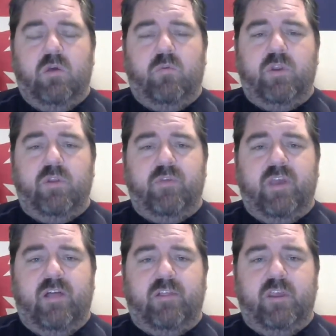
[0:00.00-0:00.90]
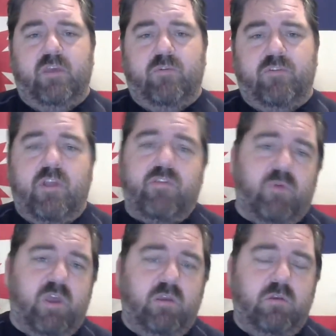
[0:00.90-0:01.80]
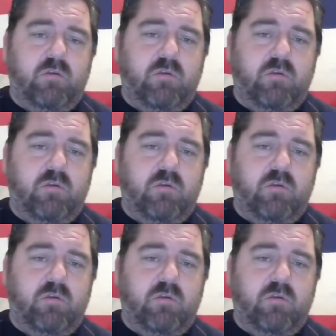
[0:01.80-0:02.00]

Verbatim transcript: when in reality it was another way.